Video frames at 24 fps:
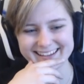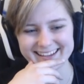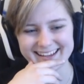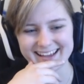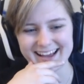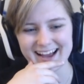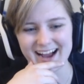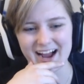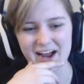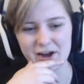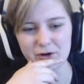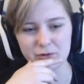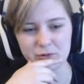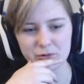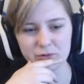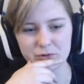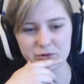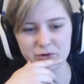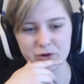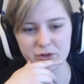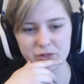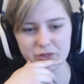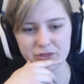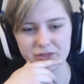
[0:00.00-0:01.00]
I will
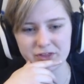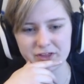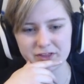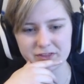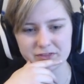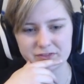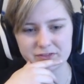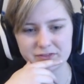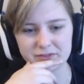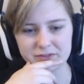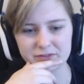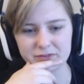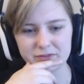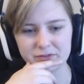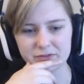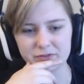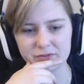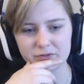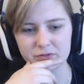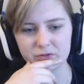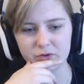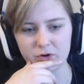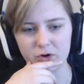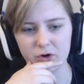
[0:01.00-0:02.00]
not think
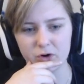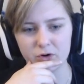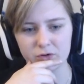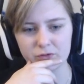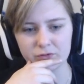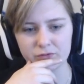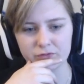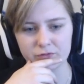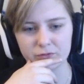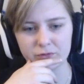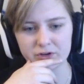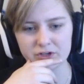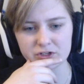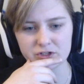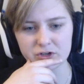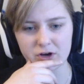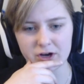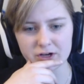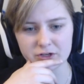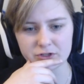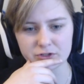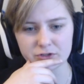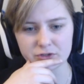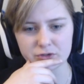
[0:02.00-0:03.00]
of which
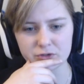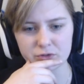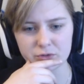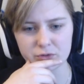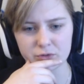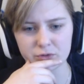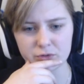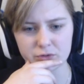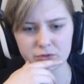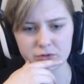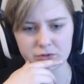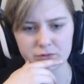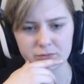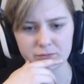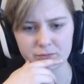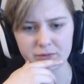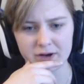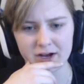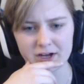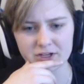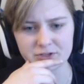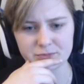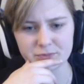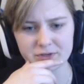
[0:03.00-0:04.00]
I saw
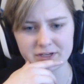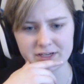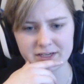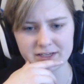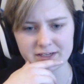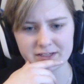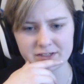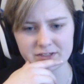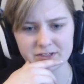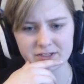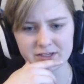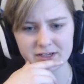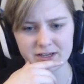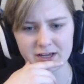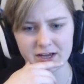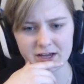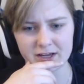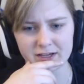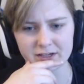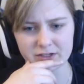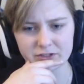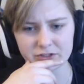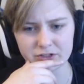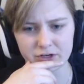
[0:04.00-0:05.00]
pass me in its
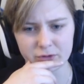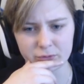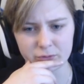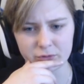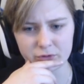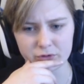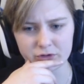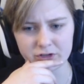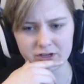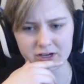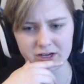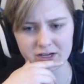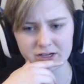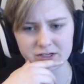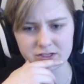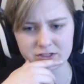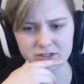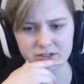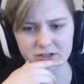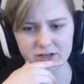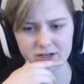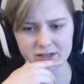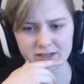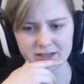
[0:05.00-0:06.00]
cage. I will not gaze
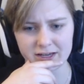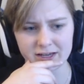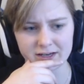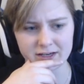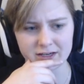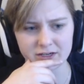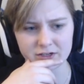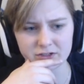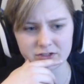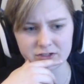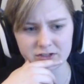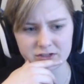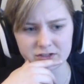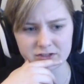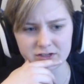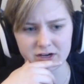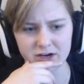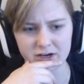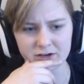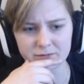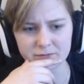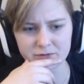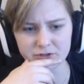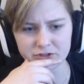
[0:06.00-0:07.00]
again into the
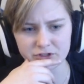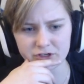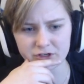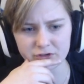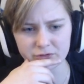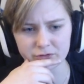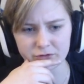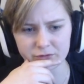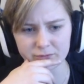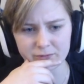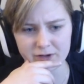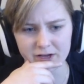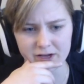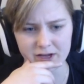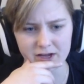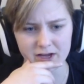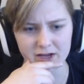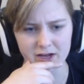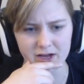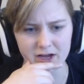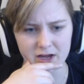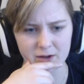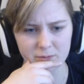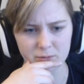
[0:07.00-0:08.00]
dark machine room.
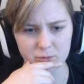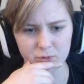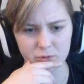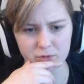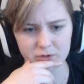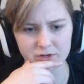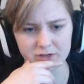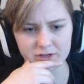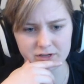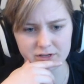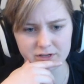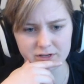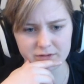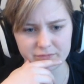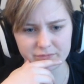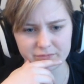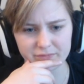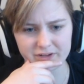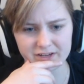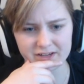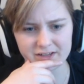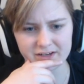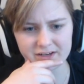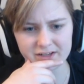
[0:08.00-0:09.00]
A more
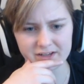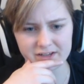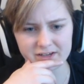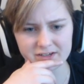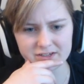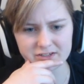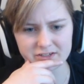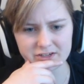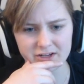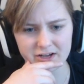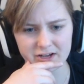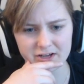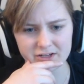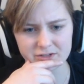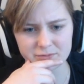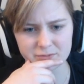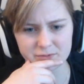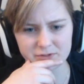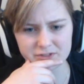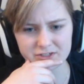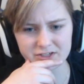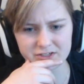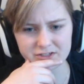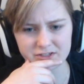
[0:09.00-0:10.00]
immediate task
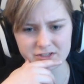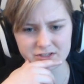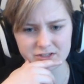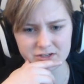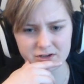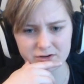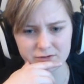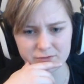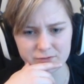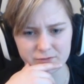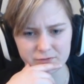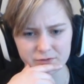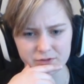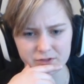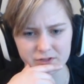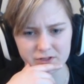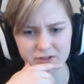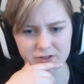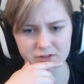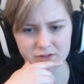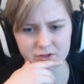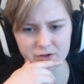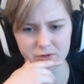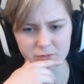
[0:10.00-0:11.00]
presents itself,
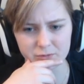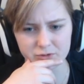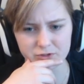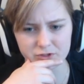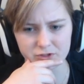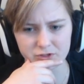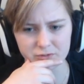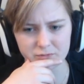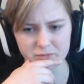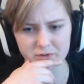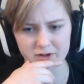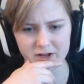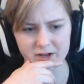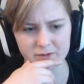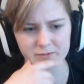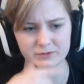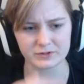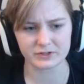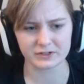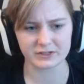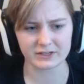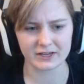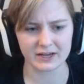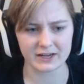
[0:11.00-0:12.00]
then the opportunity perhaps
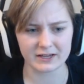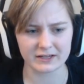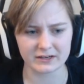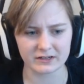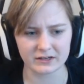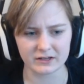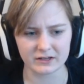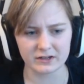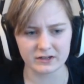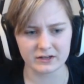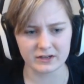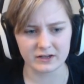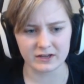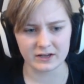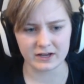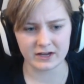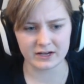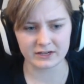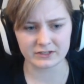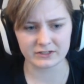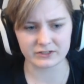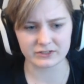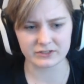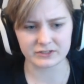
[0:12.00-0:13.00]
to gain
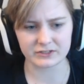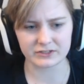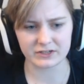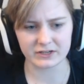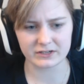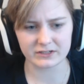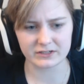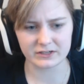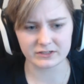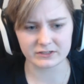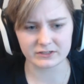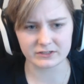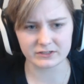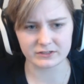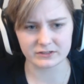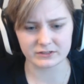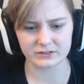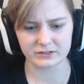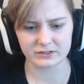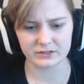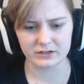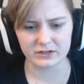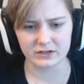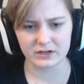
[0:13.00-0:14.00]
access to St.
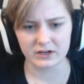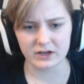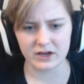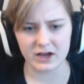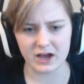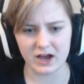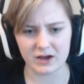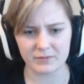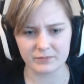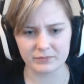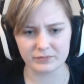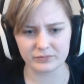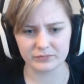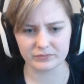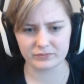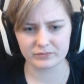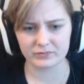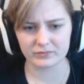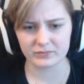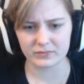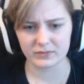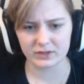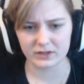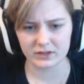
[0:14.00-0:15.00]
Dunstan's.
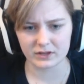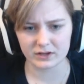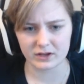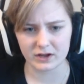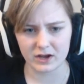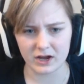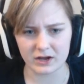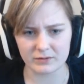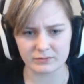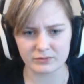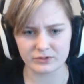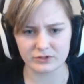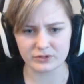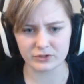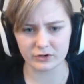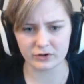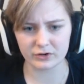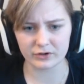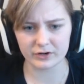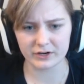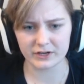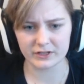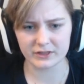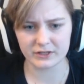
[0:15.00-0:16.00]
I'm
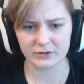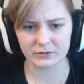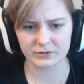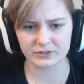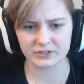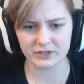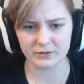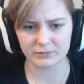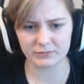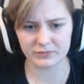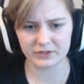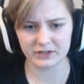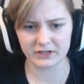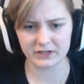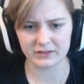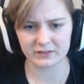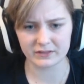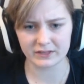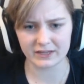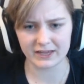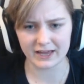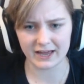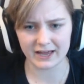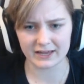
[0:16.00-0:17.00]
sorry, there was something in the
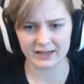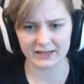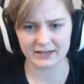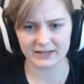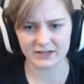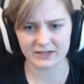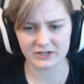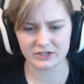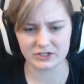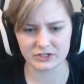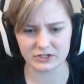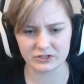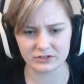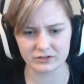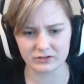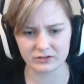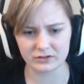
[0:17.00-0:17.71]
cage?